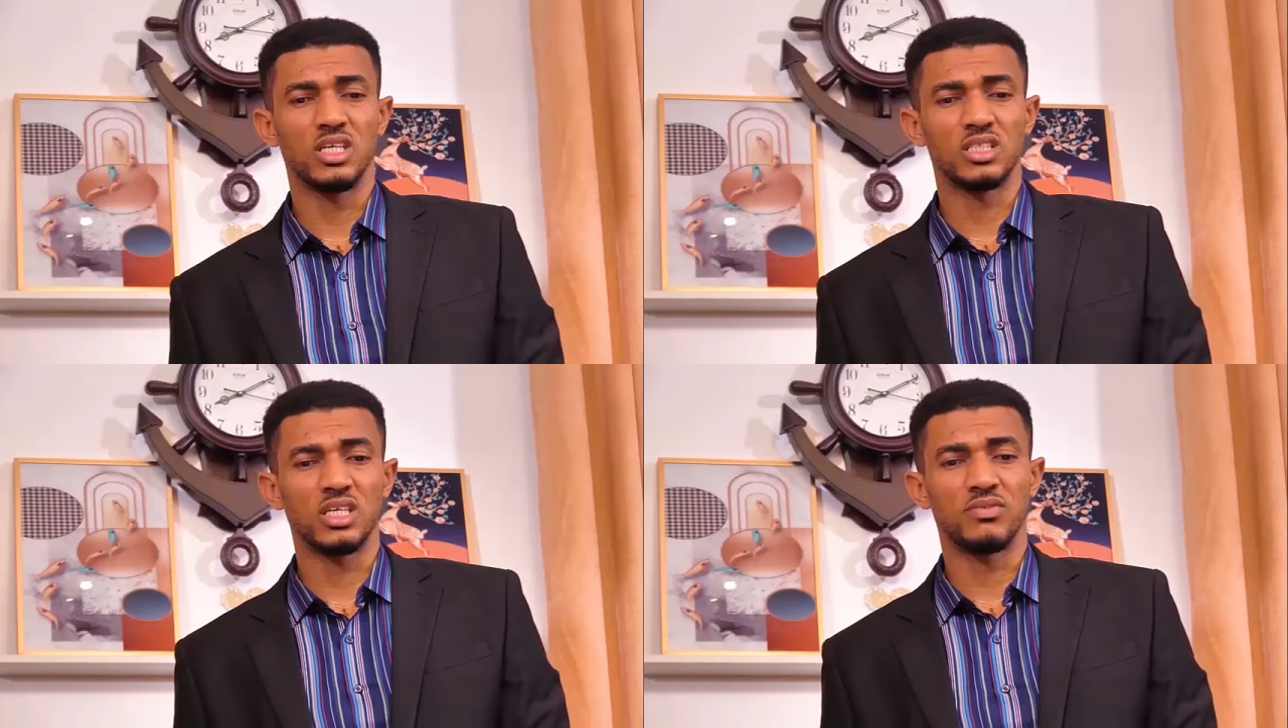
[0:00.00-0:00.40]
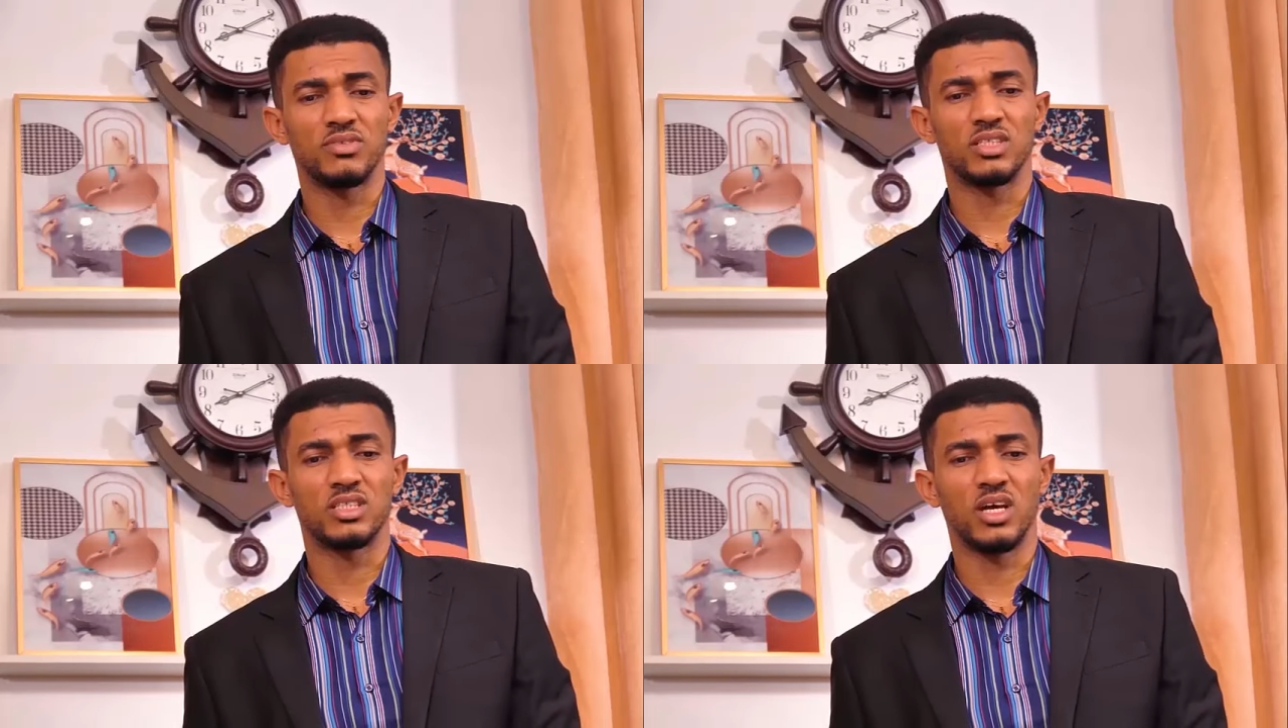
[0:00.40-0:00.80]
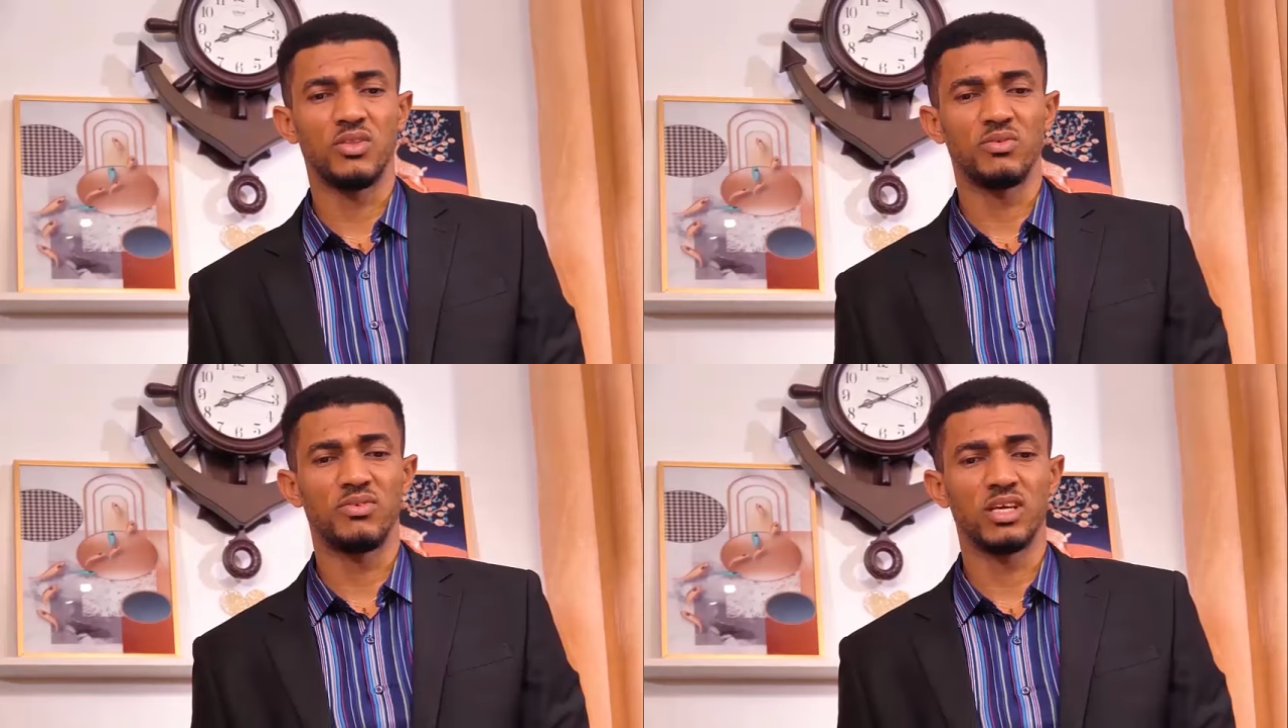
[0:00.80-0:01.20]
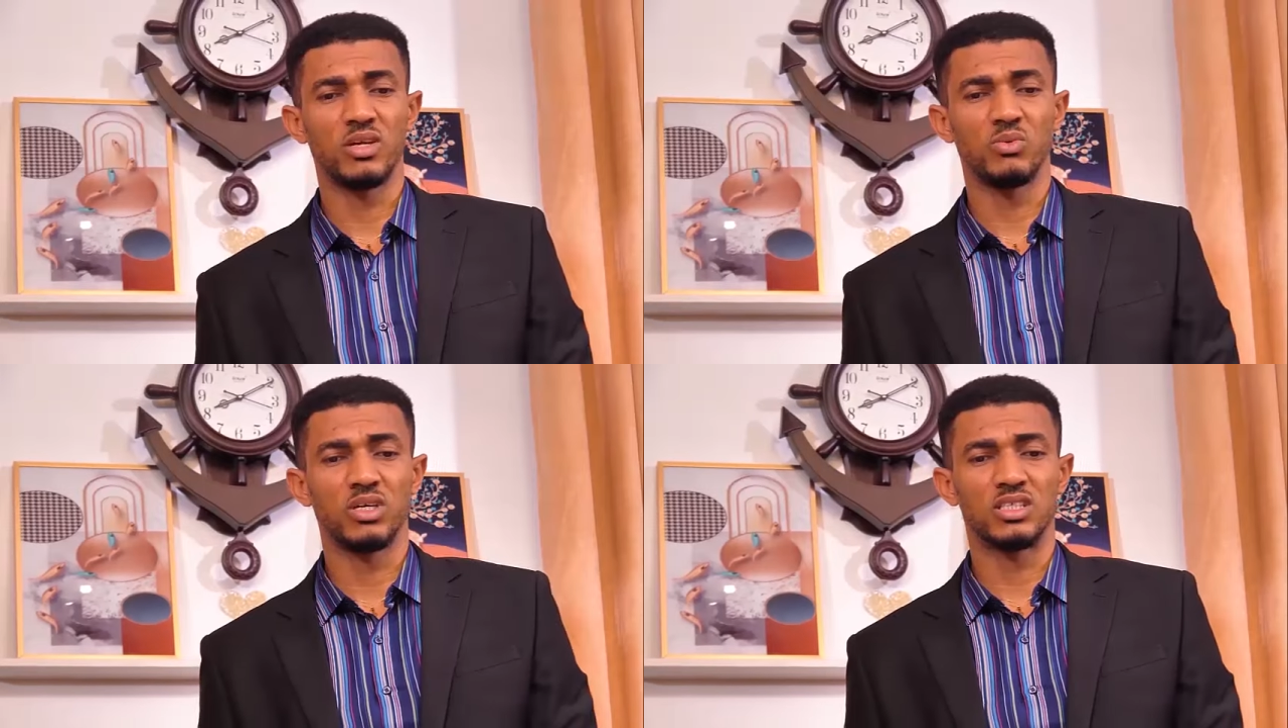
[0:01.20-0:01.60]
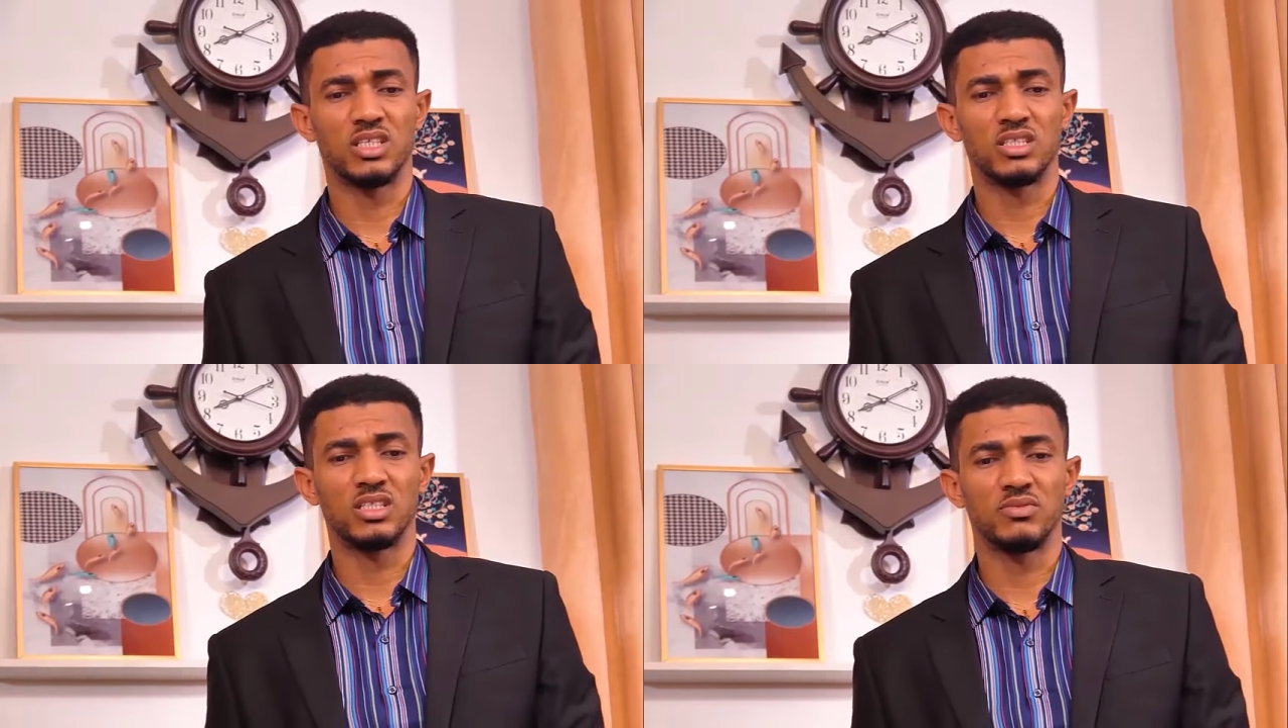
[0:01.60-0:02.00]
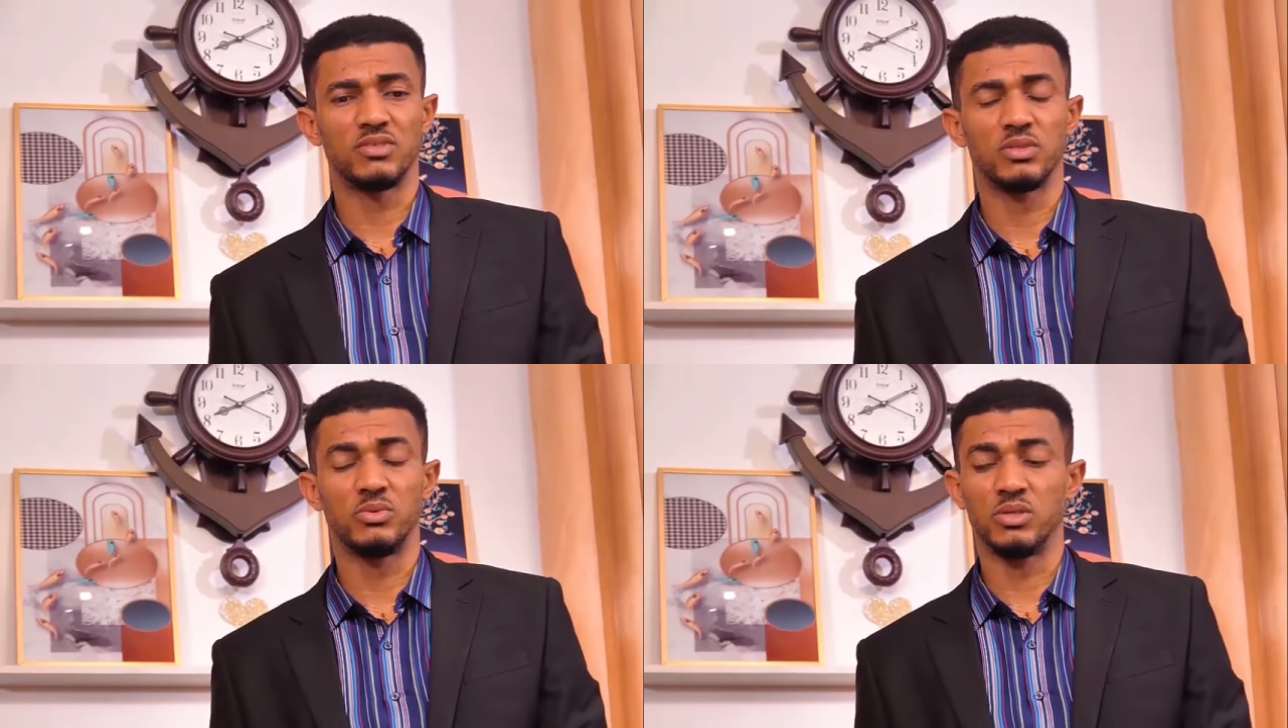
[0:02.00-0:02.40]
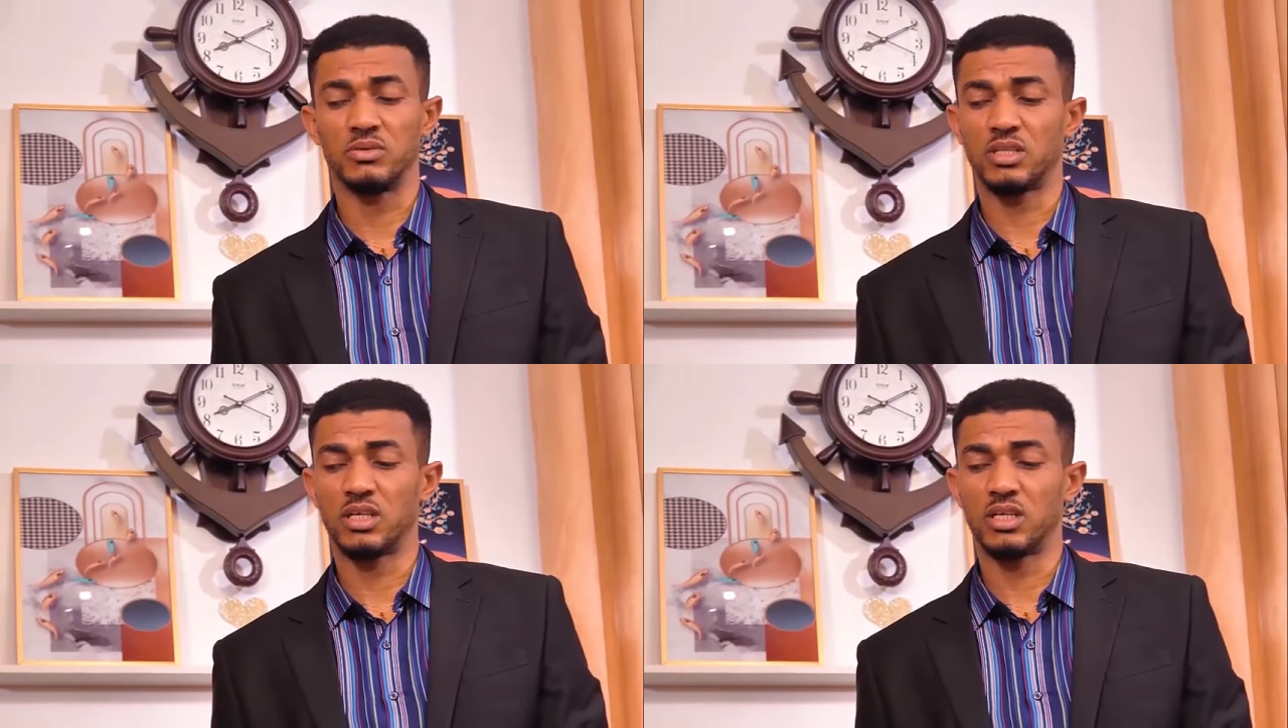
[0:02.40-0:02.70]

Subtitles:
chase after shadow, thinking we are chasing after the real